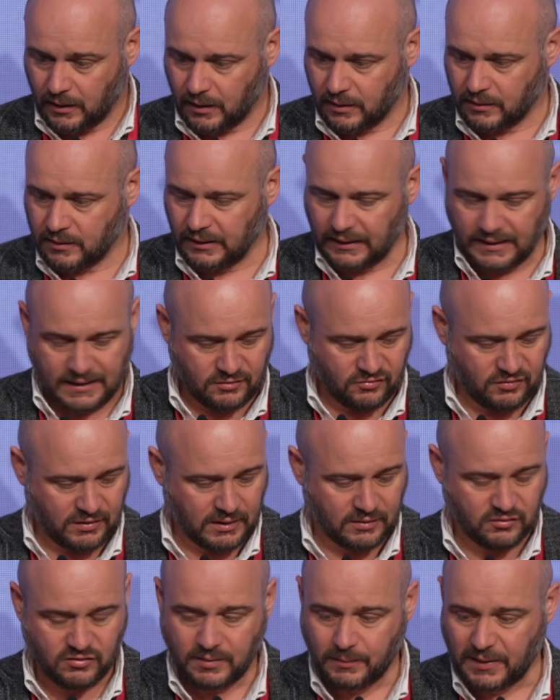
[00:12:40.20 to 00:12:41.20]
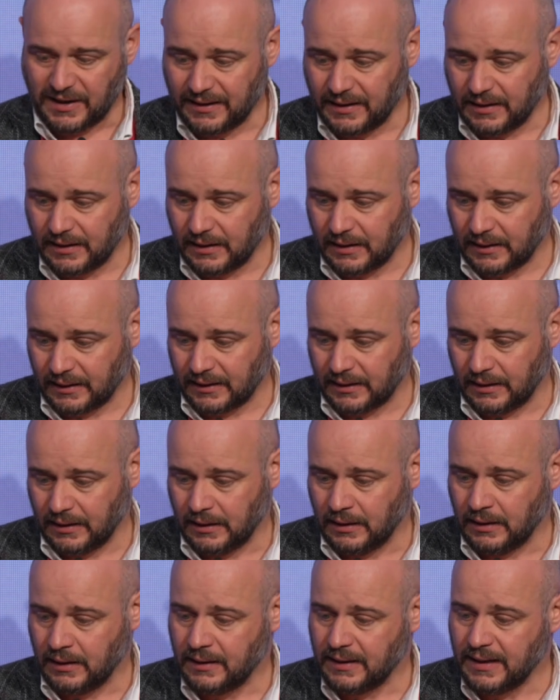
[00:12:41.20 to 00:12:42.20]
The last thing I'd say about
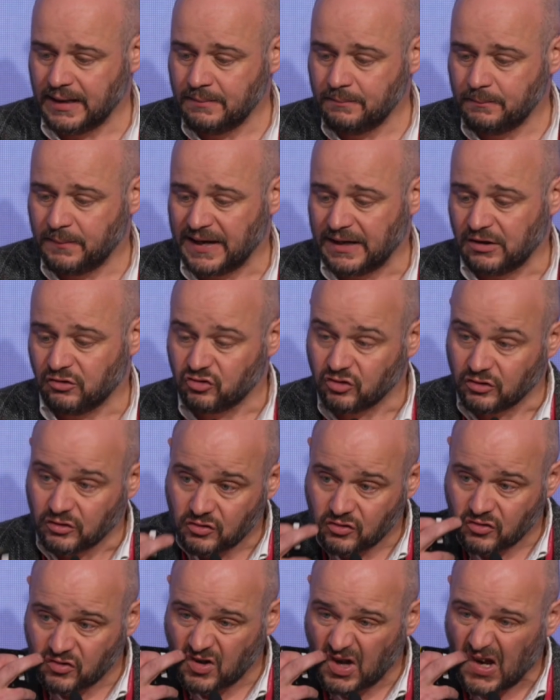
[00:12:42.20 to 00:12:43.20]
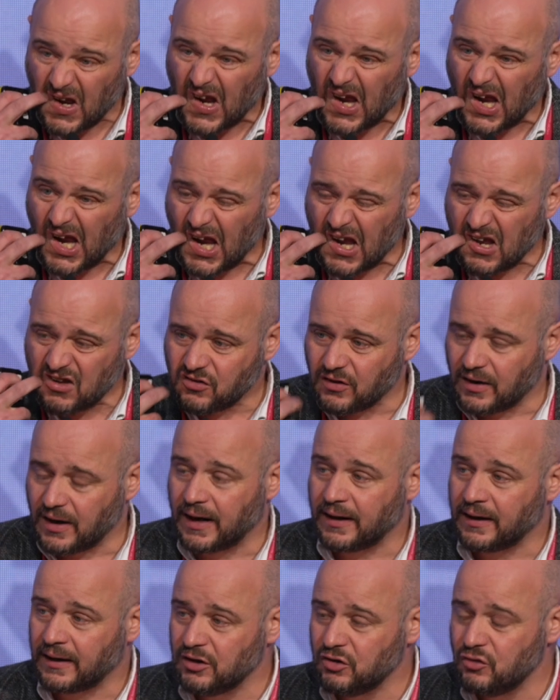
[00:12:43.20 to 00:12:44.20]
inpatients is
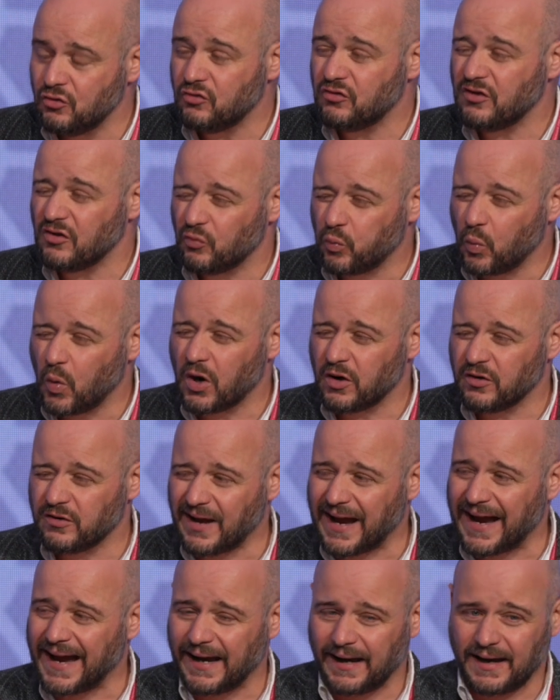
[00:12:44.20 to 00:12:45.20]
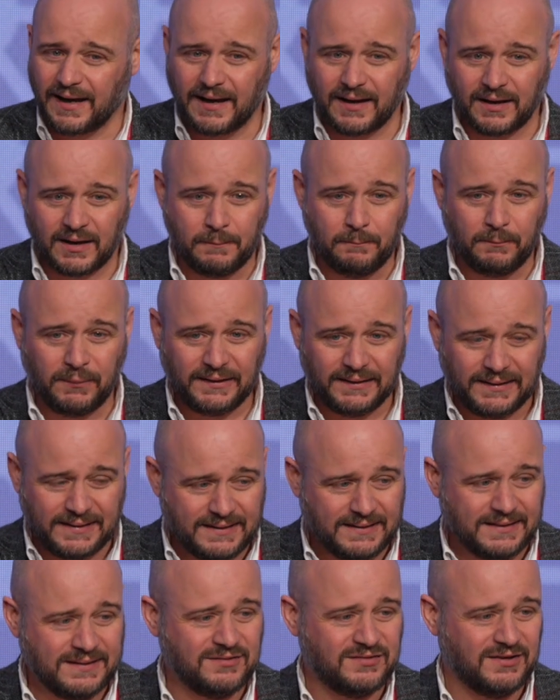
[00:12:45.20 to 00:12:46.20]
that, and I use this word
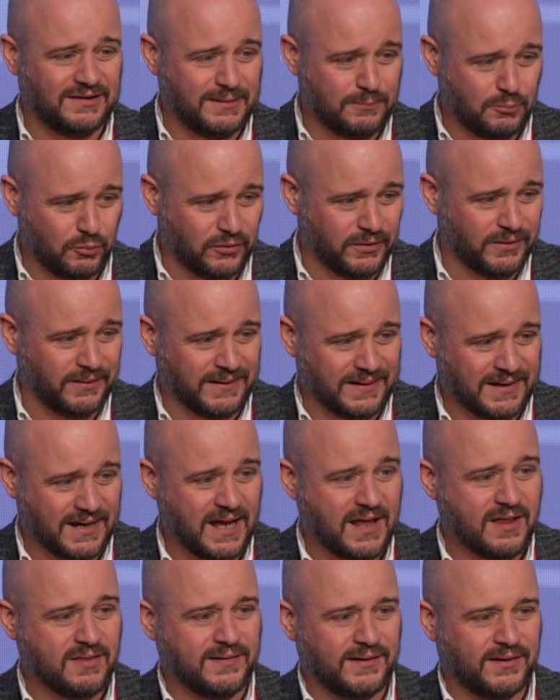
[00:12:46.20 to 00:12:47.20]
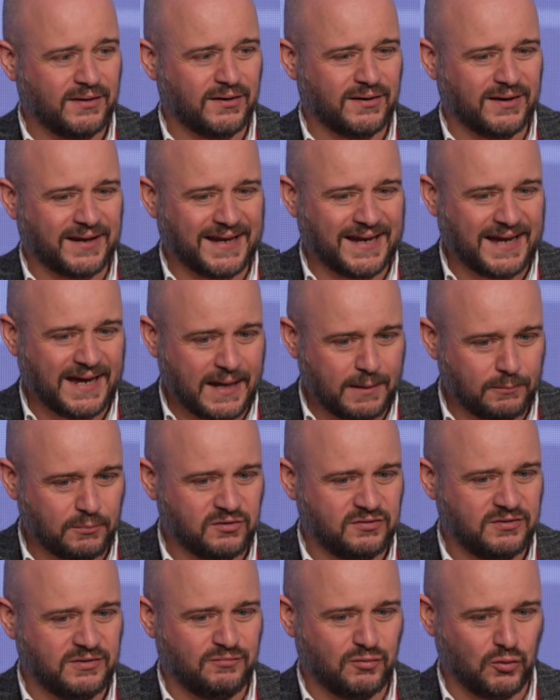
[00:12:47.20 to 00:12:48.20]
completely deliberately, they are a
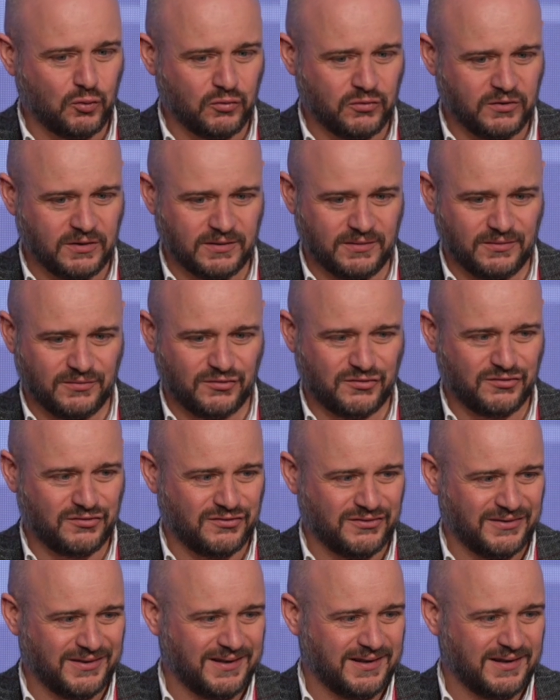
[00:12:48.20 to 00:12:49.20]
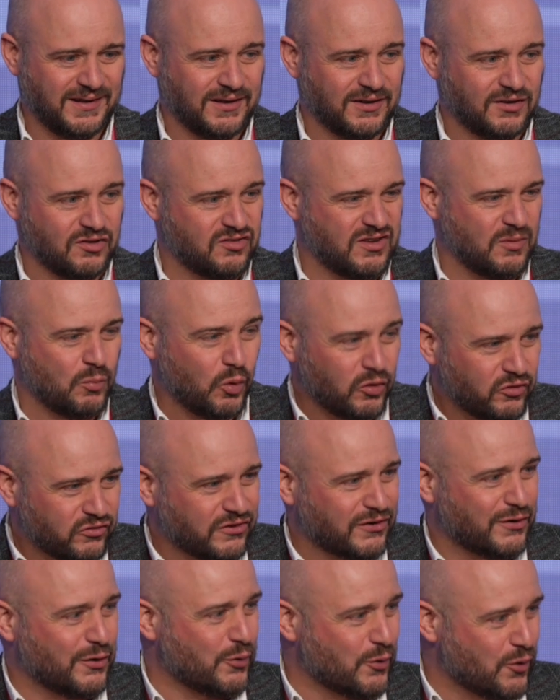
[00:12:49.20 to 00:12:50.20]
captive audience because they want
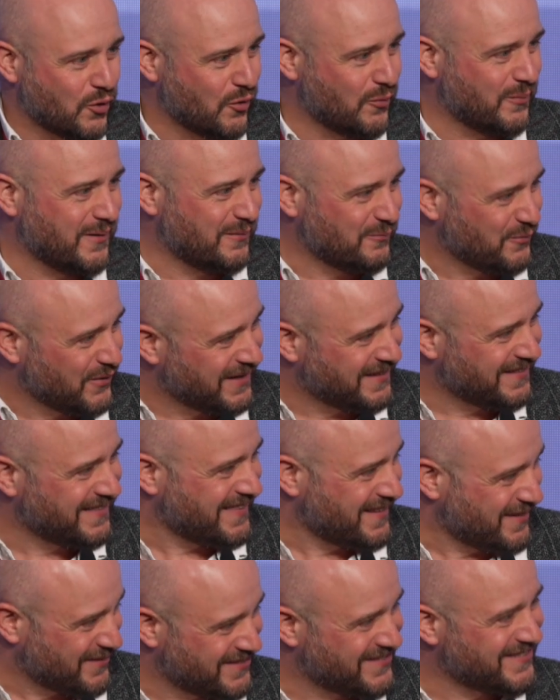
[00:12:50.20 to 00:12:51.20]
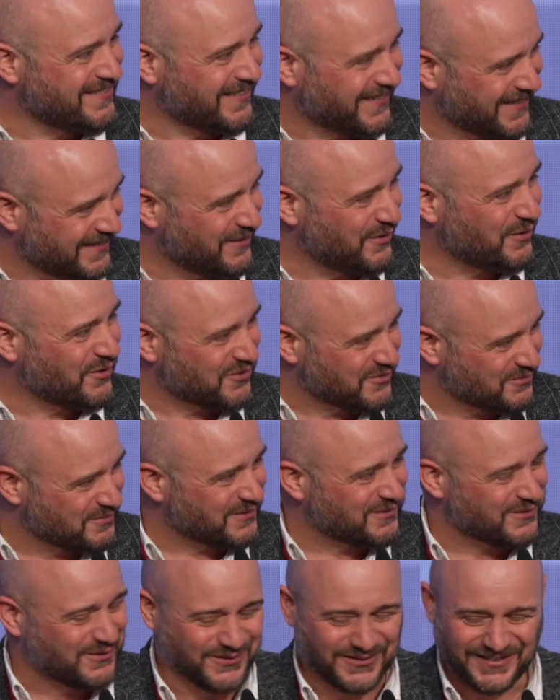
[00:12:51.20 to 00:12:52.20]
to go home and they're stuck in
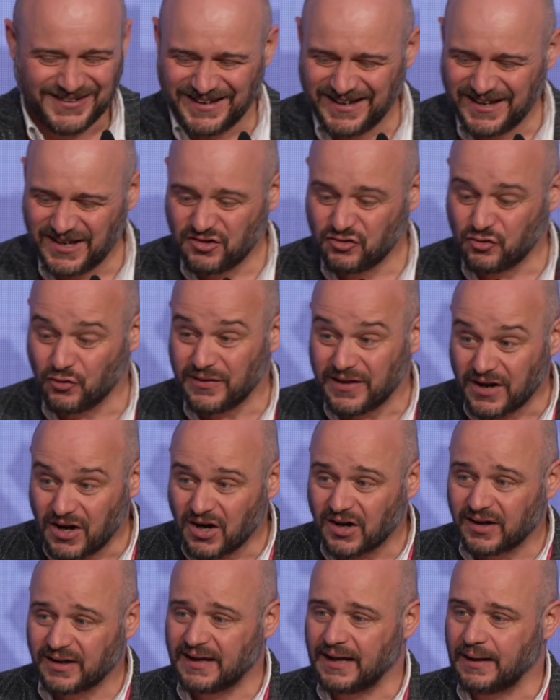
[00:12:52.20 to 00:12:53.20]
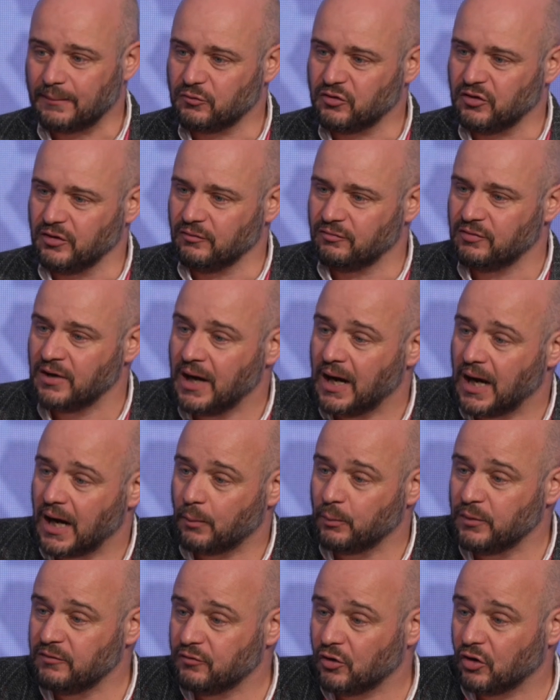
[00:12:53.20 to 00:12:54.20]
hospital. So they are captive,
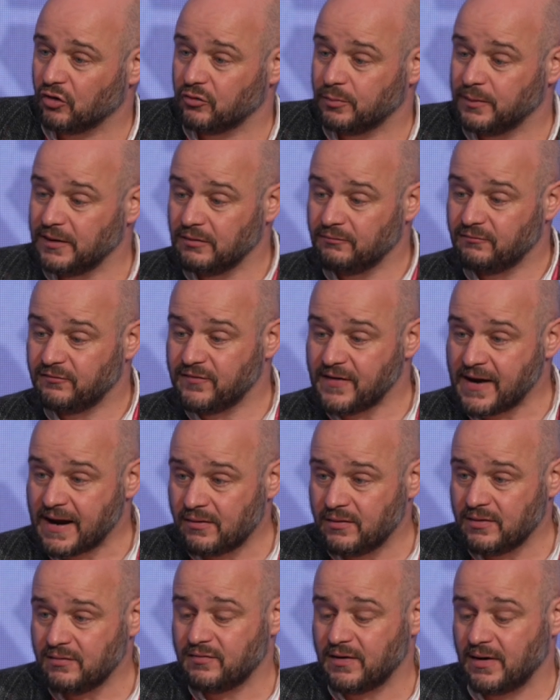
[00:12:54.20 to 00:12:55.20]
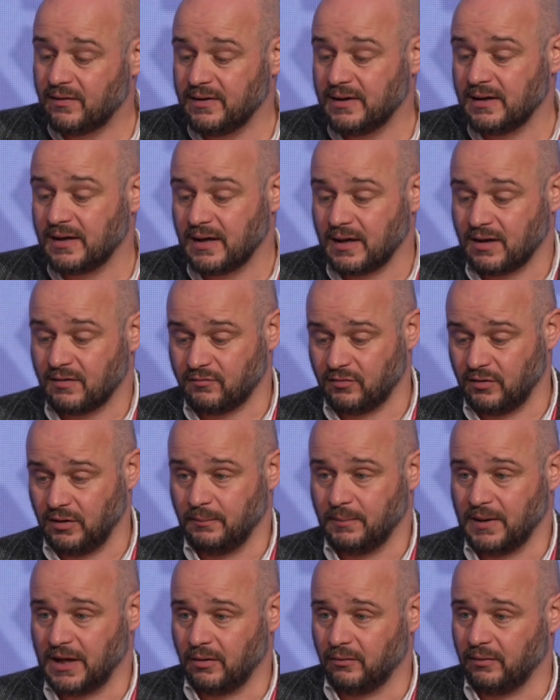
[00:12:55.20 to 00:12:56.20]
and we've got to be very, very careful
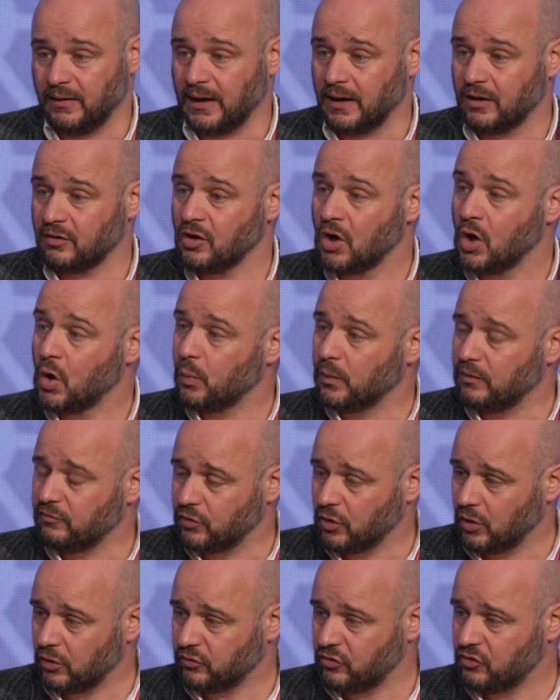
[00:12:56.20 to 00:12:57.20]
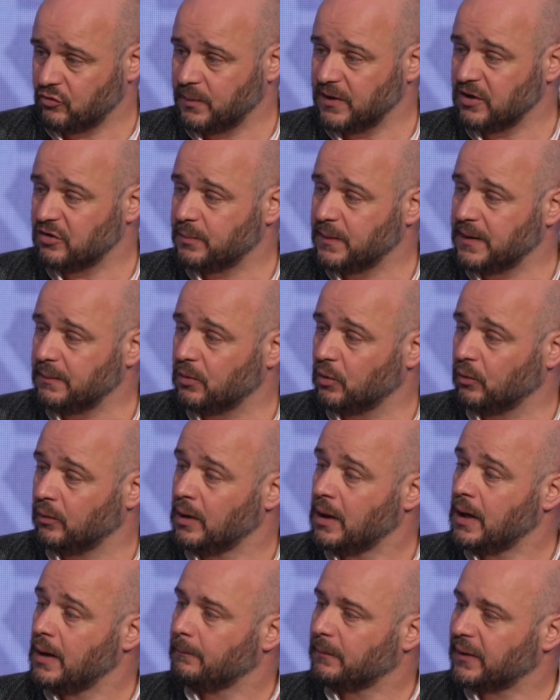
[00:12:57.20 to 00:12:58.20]
about that. We've got to speak to people,
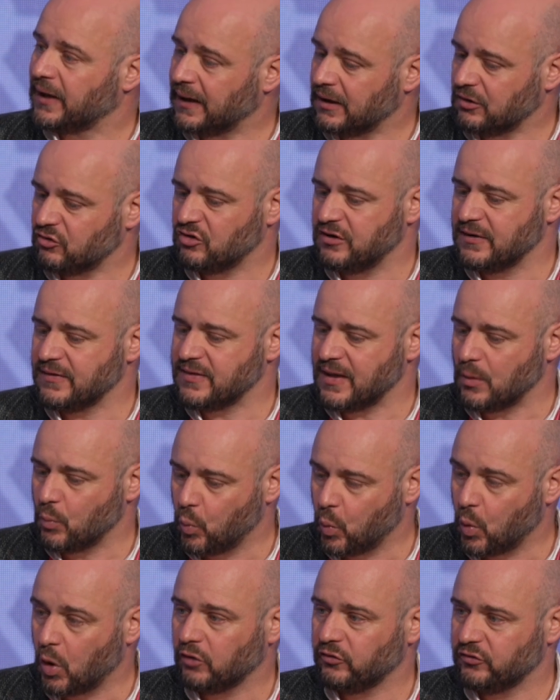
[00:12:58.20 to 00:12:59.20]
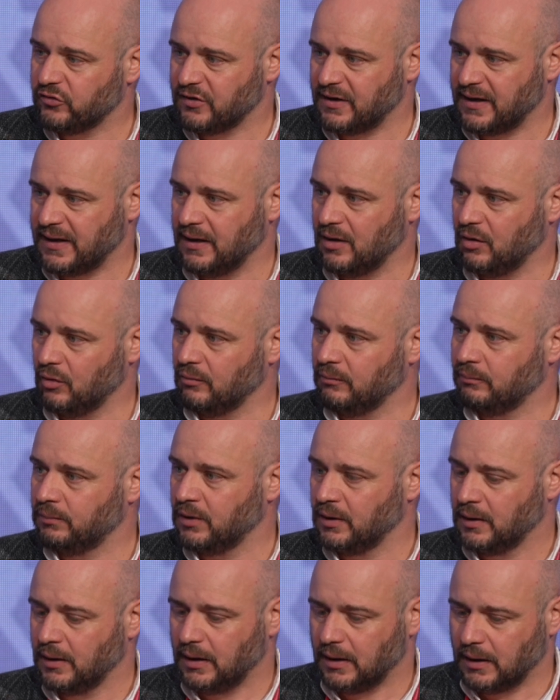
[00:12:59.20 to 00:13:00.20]
but actually they want to help,
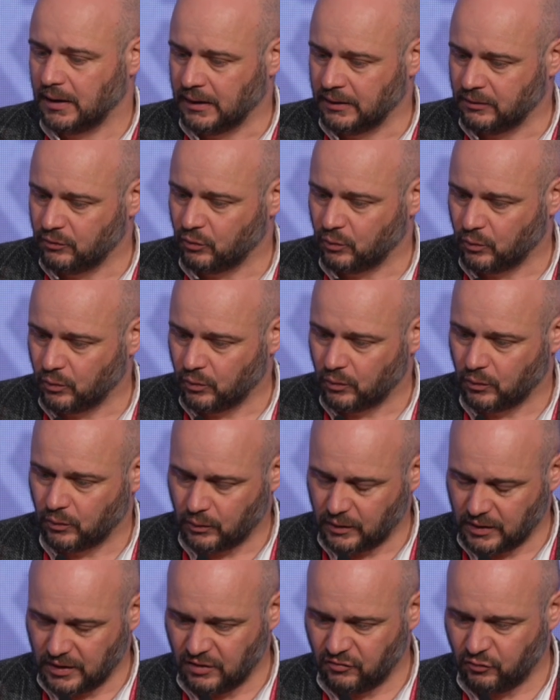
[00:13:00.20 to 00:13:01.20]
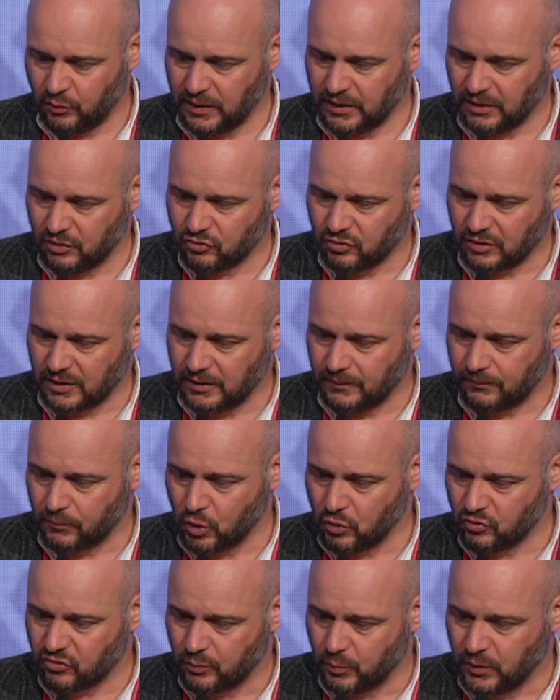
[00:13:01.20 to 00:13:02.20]
and if we can try and
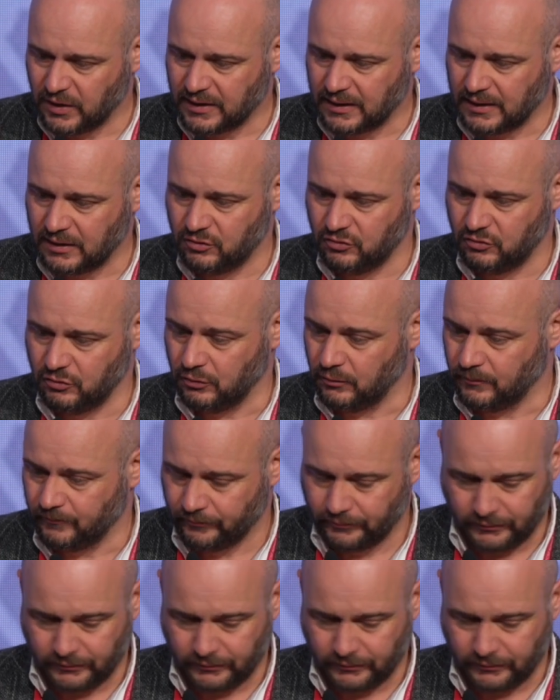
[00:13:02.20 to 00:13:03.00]
approach them, we can do.